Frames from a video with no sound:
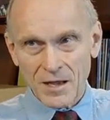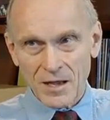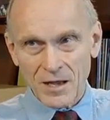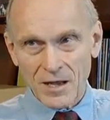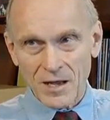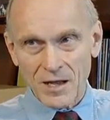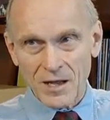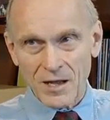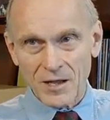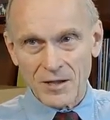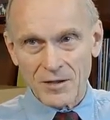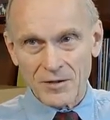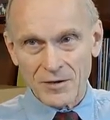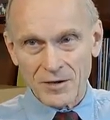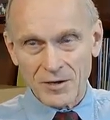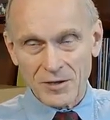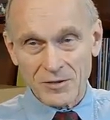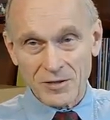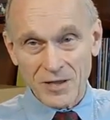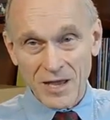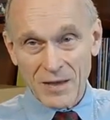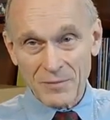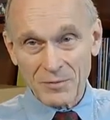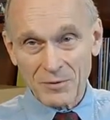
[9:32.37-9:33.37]
An
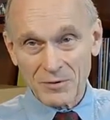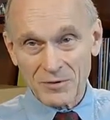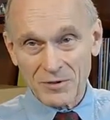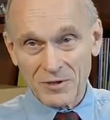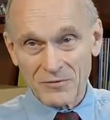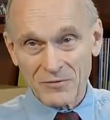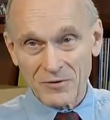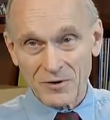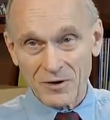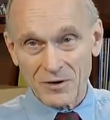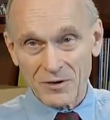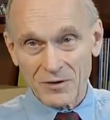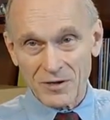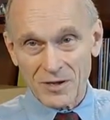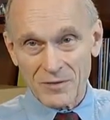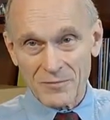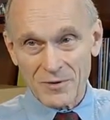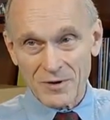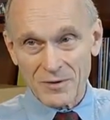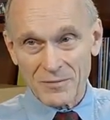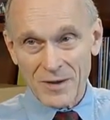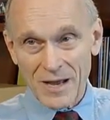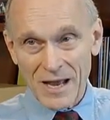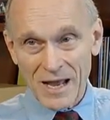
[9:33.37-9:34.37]
example of our
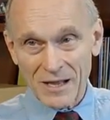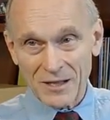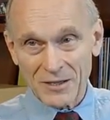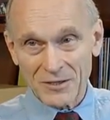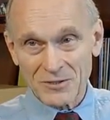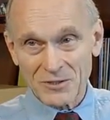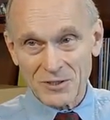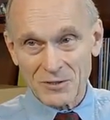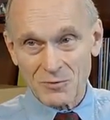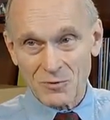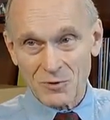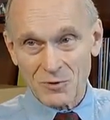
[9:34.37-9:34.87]
immunobiology